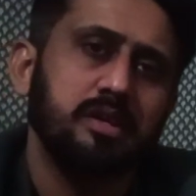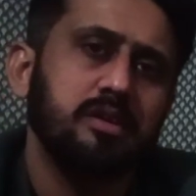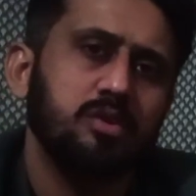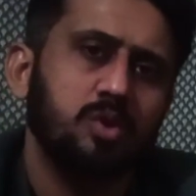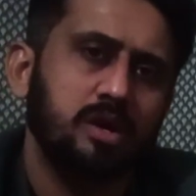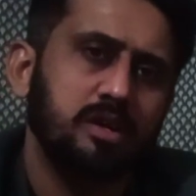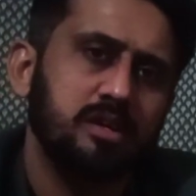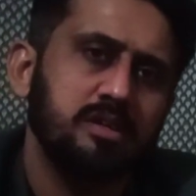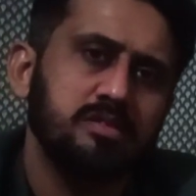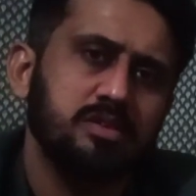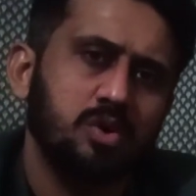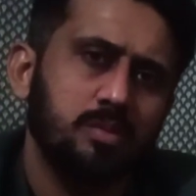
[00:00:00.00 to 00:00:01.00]
In quackery it
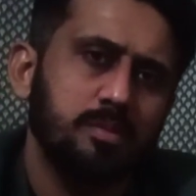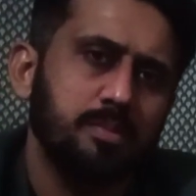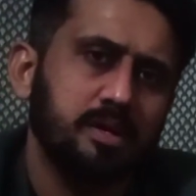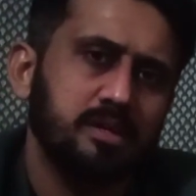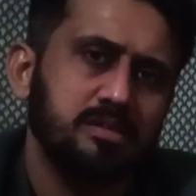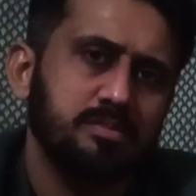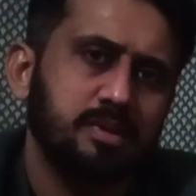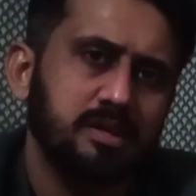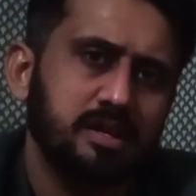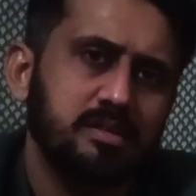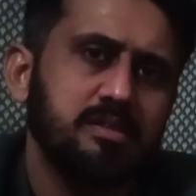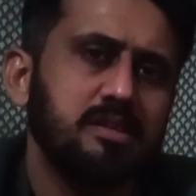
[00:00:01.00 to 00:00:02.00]
is a common practice, but
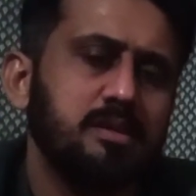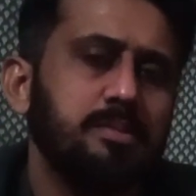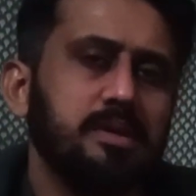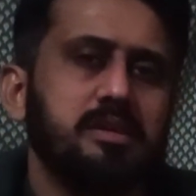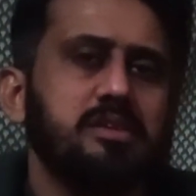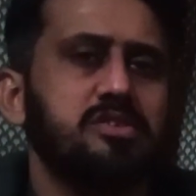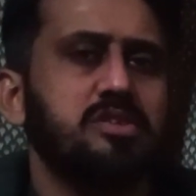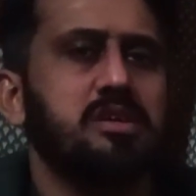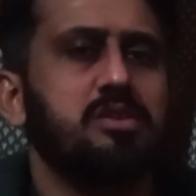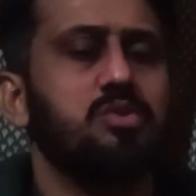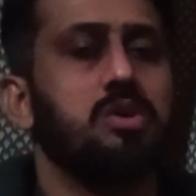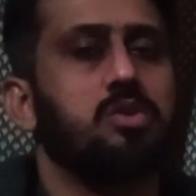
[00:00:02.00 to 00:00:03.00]
as a general
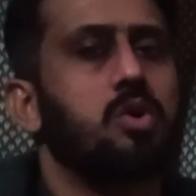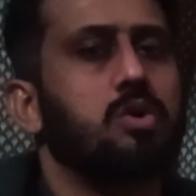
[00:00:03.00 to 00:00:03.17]
practitioner you are